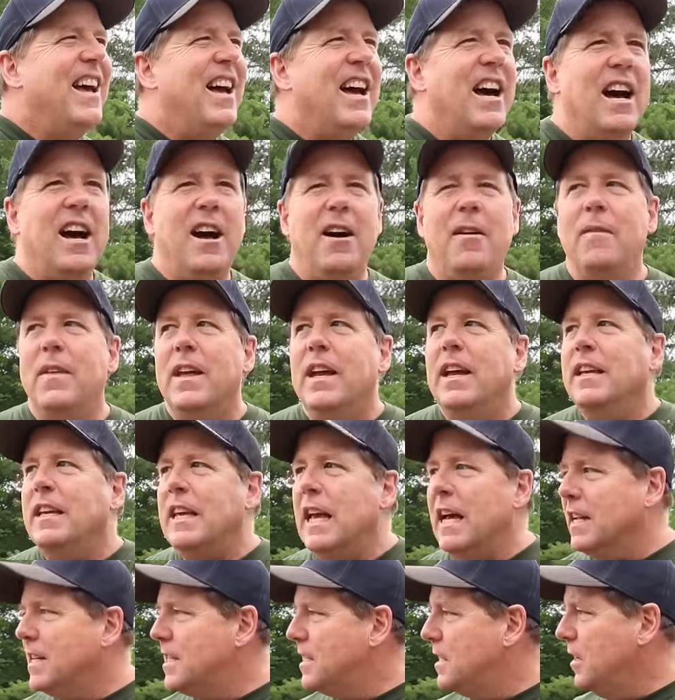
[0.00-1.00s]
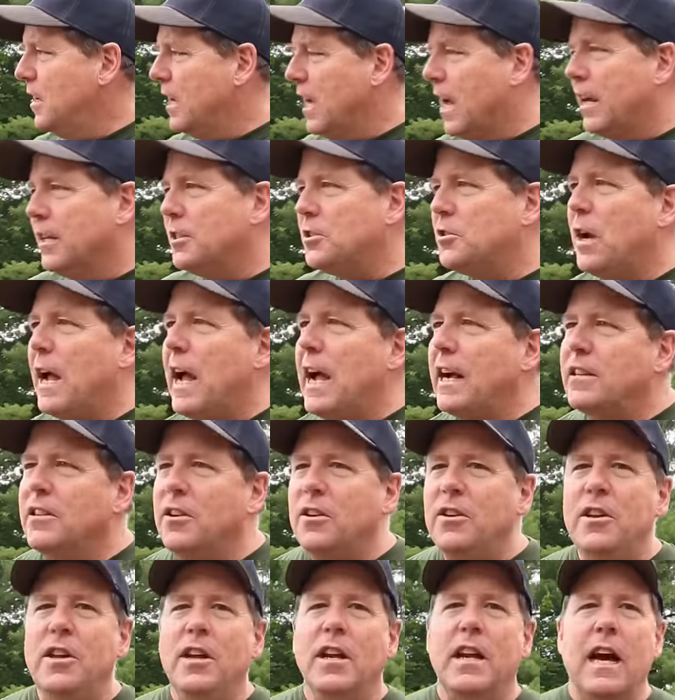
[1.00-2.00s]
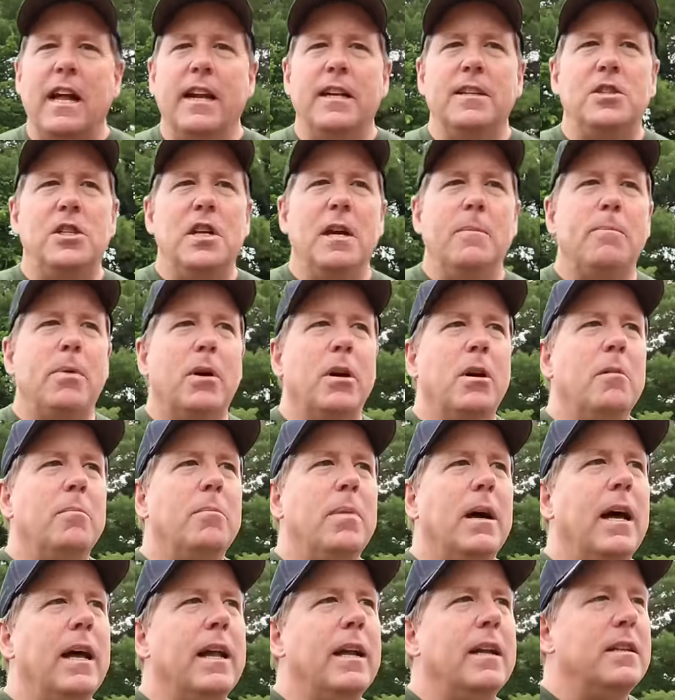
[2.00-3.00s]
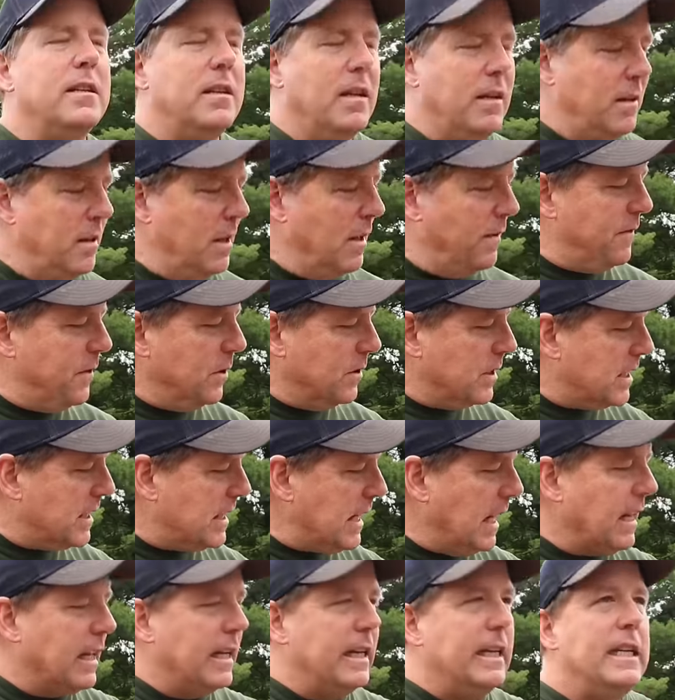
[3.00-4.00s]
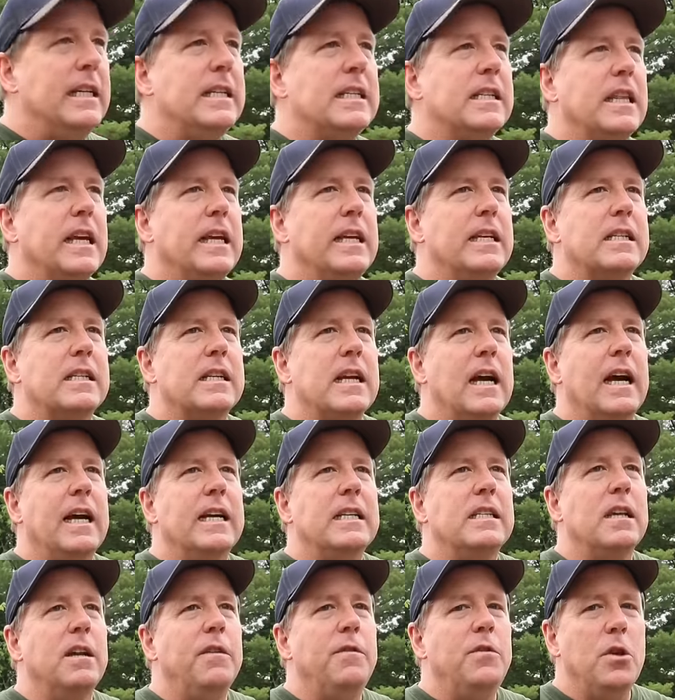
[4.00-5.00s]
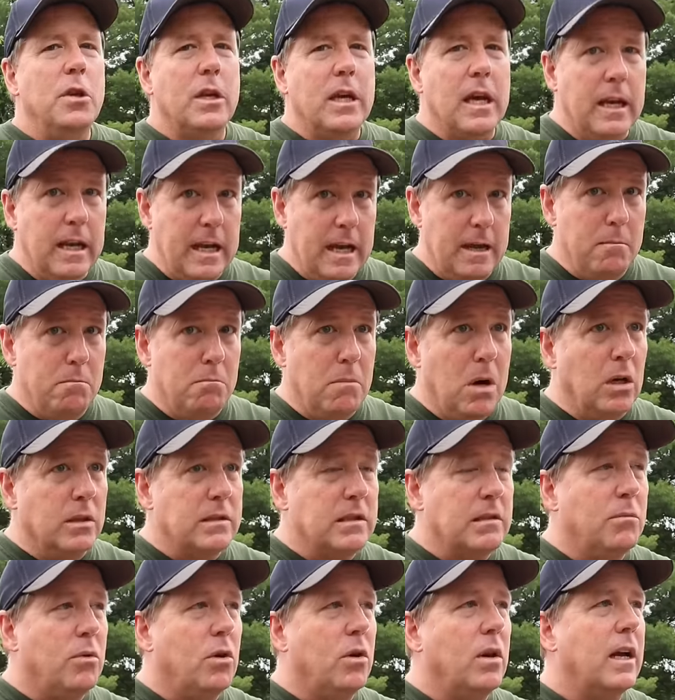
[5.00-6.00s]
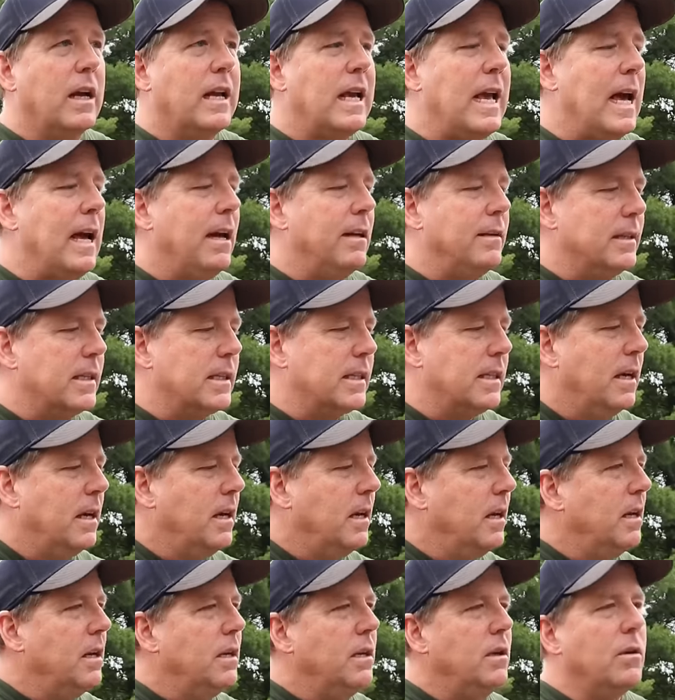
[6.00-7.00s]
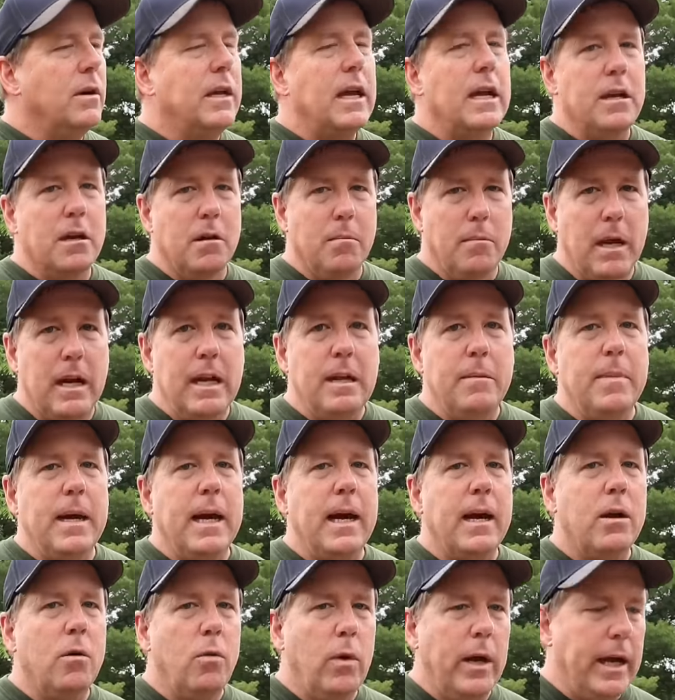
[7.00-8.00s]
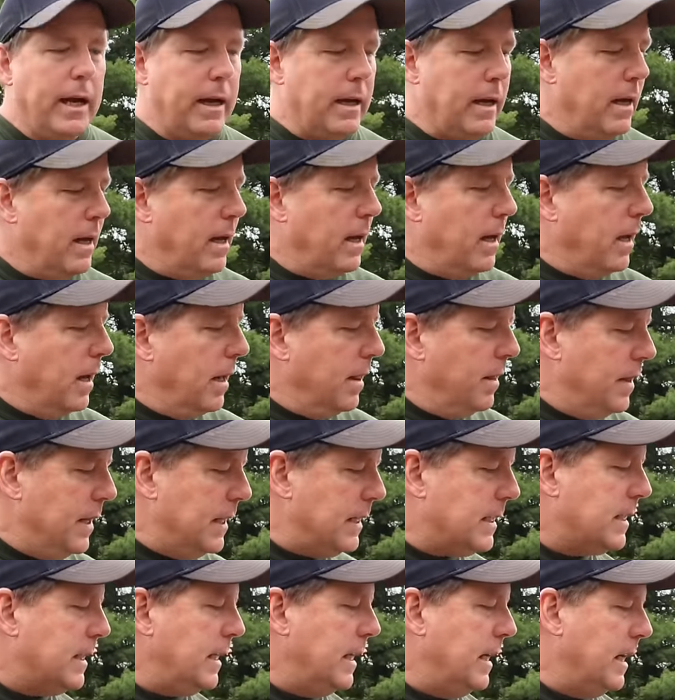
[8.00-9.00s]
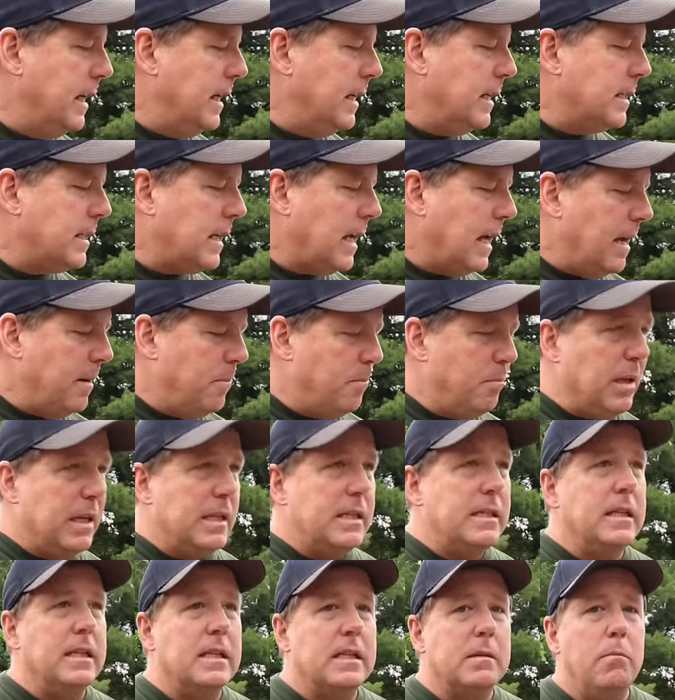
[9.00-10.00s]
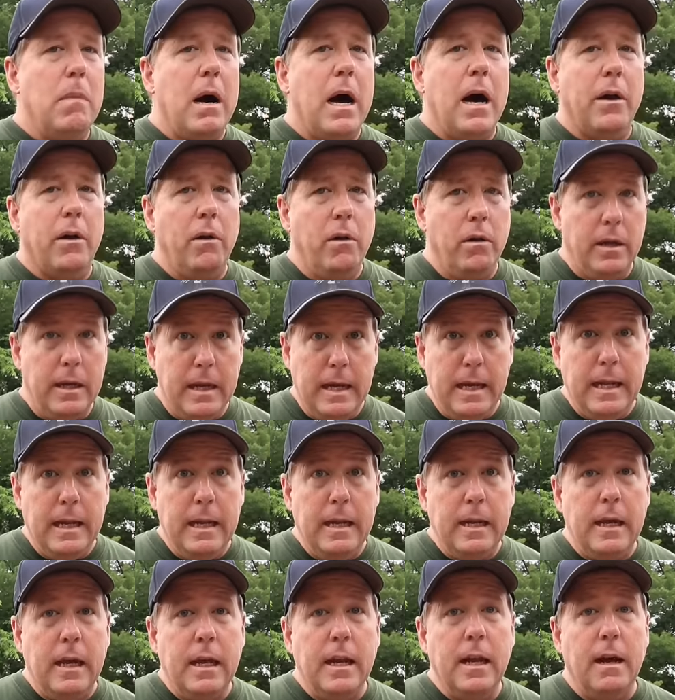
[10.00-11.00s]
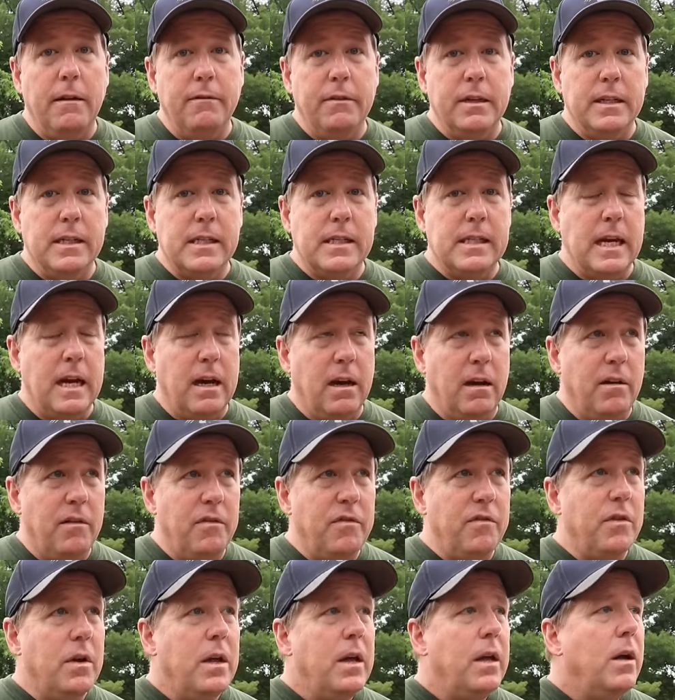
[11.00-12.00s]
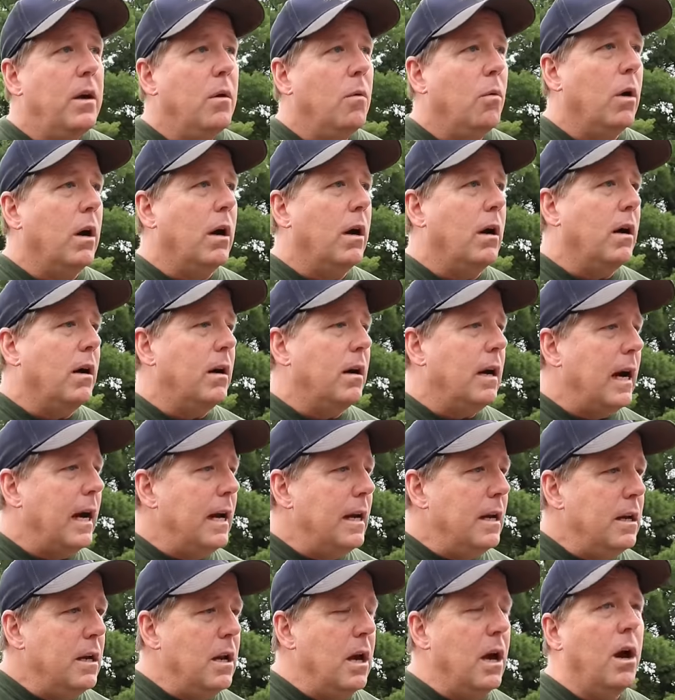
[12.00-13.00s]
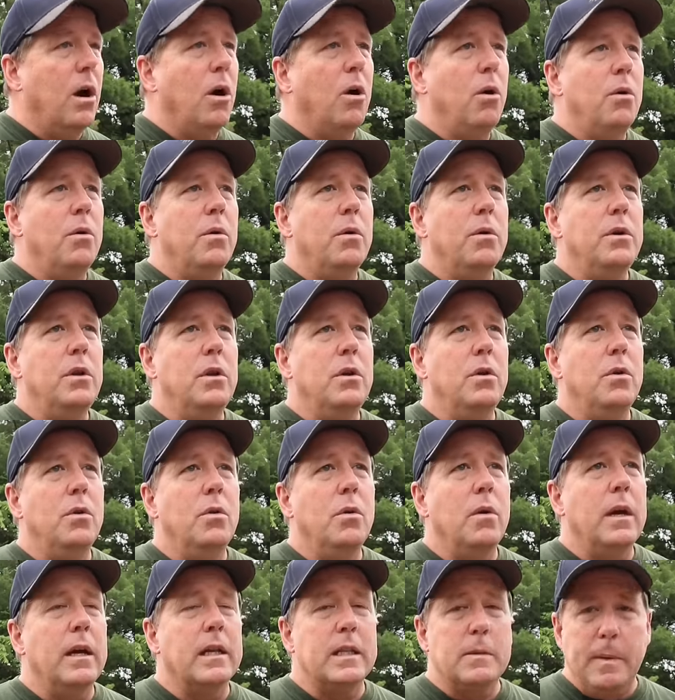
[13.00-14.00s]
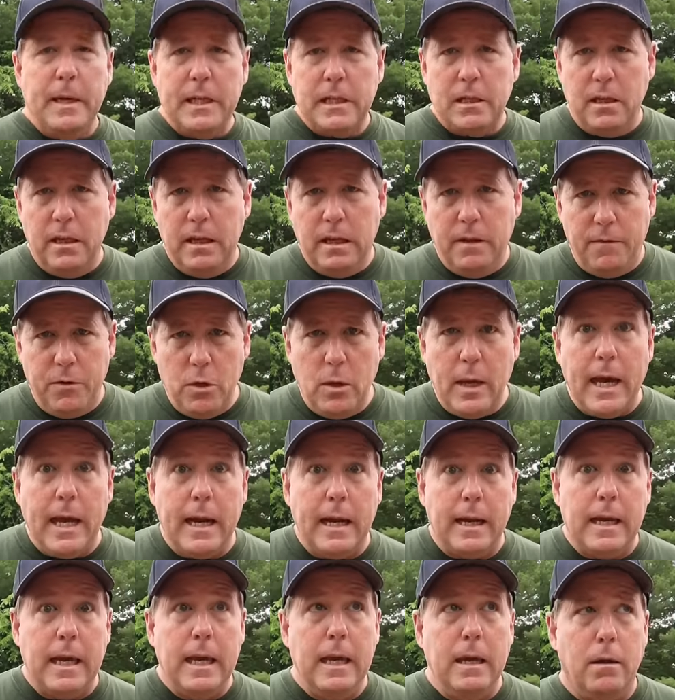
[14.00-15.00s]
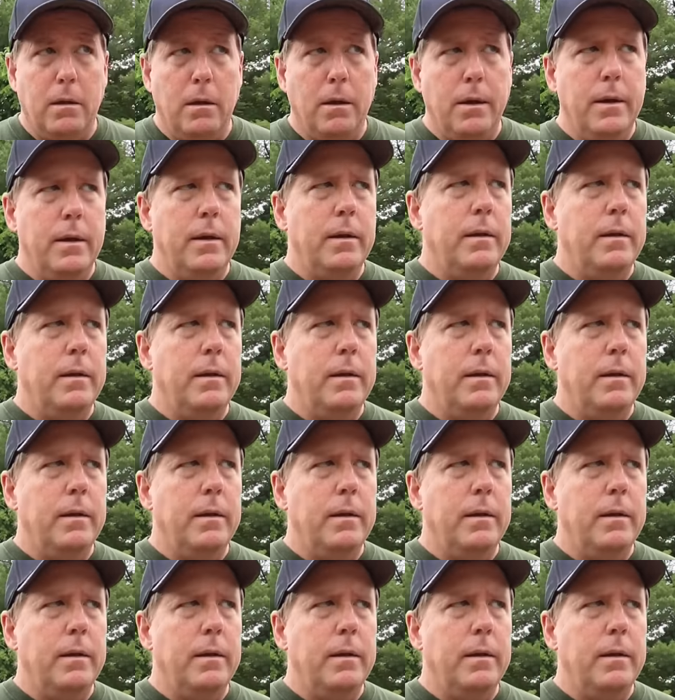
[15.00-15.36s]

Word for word: Um, yes, you got a tractor, you got a chipper, but if you're selling these things, guys, and if you can get multiple accounts, you'll get your money back quick. This is a business model in and of itself where I know you, especially if you had a kiln,